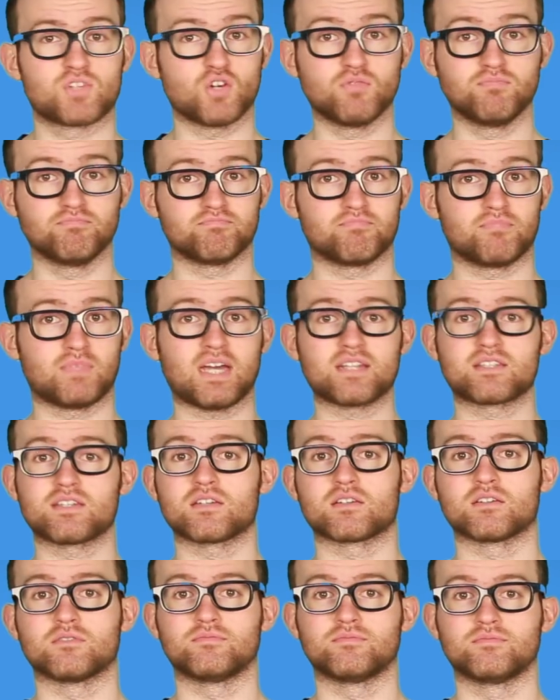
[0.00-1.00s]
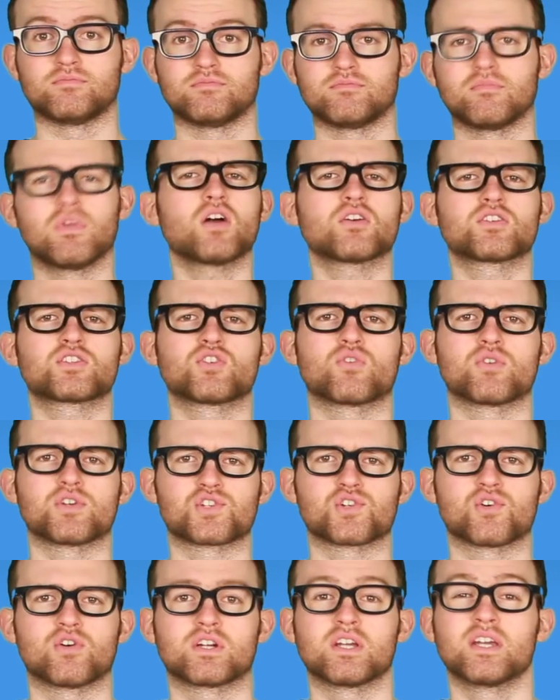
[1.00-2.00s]
So that's it. Long story
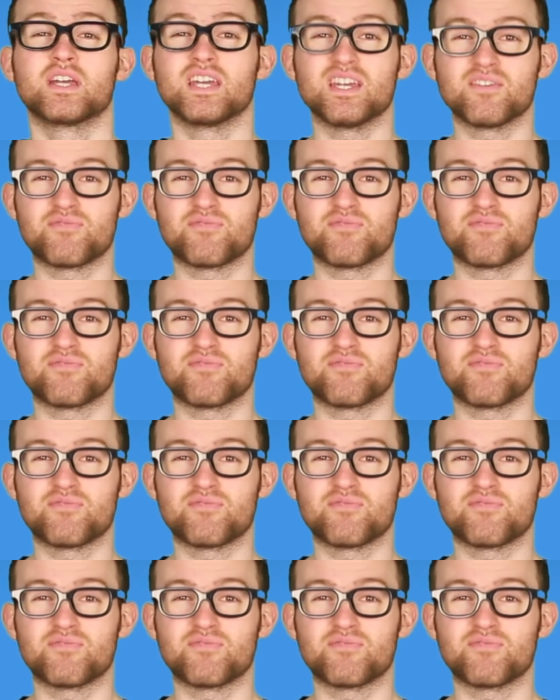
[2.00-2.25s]
short,